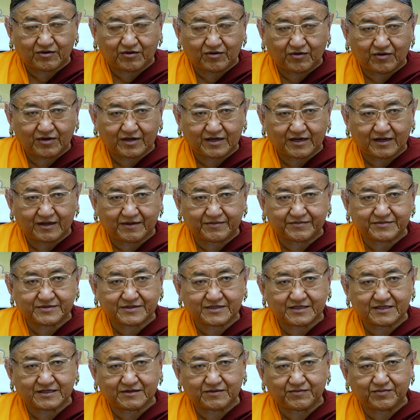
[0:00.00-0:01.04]
lower arms
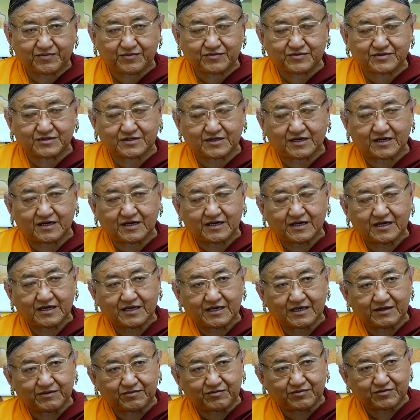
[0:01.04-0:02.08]
in the future,
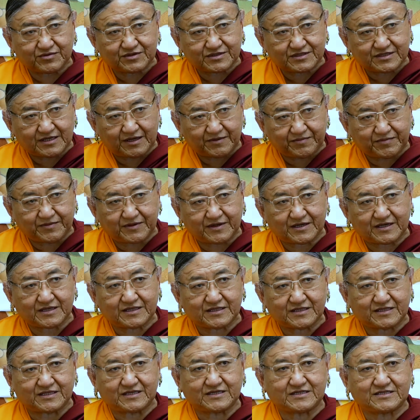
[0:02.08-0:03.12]
if you suffer
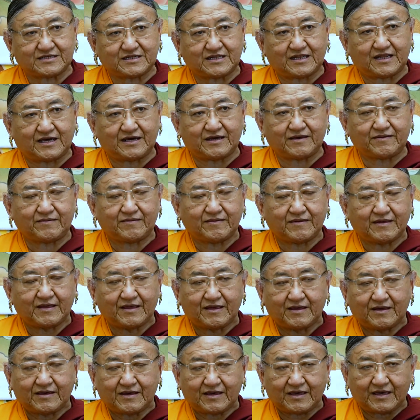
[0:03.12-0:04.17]
in this life
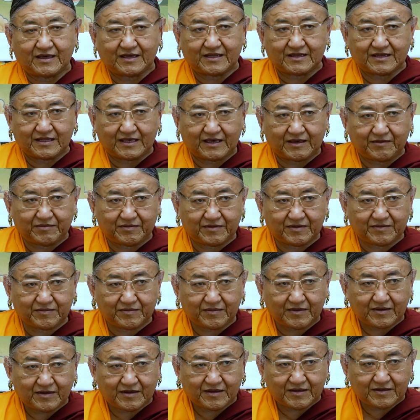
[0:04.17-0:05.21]
and having